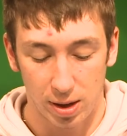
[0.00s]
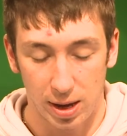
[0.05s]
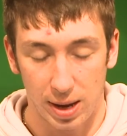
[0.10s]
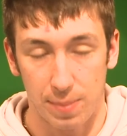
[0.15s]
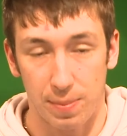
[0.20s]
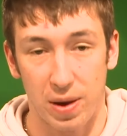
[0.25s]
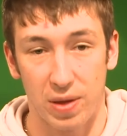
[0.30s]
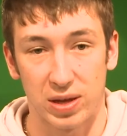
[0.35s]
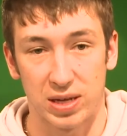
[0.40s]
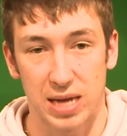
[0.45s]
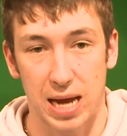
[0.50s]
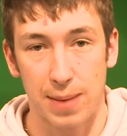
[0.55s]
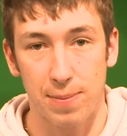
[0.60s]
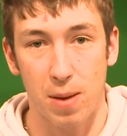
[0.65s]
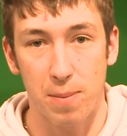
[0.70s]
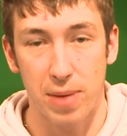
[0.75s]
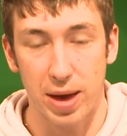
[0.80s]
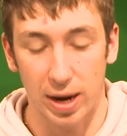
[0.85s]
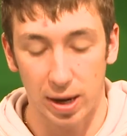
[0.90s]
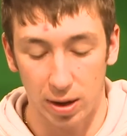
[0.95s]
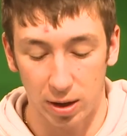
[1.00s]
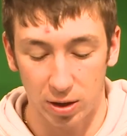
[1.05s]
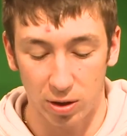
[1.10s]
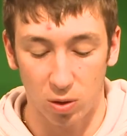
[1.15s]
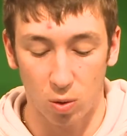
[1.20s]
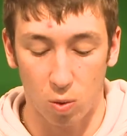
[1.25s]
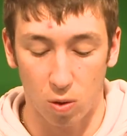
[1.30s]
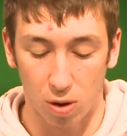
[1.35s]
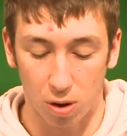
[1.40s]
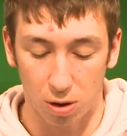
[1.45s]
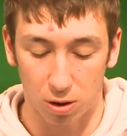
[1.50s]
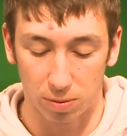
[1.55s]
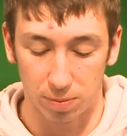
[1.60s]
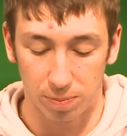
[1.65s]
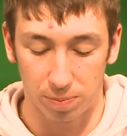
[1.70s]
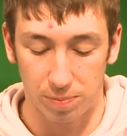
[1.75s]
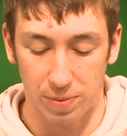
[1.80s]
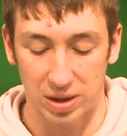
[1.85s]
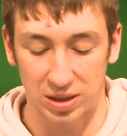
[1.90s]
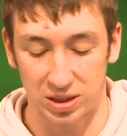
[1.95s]
and by the time I made it into the world,
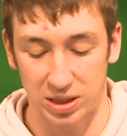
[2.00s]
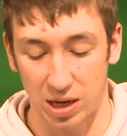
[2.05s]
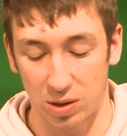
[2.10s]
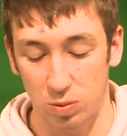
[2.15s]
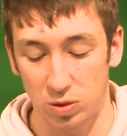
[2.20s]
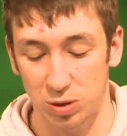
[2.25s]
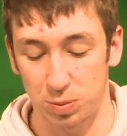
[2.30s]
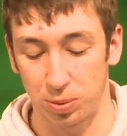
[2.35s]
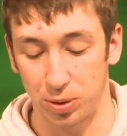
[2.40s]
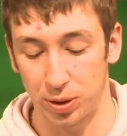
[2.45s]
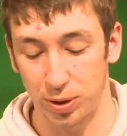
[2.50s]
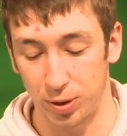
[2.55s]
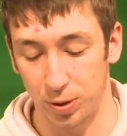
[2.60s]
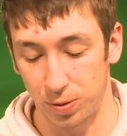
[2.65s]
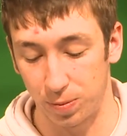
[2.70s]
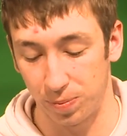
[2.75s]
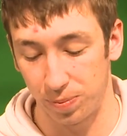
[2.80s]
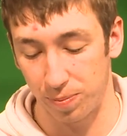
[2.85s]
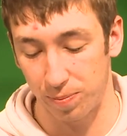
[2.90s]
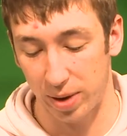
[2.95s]
my skin was blue,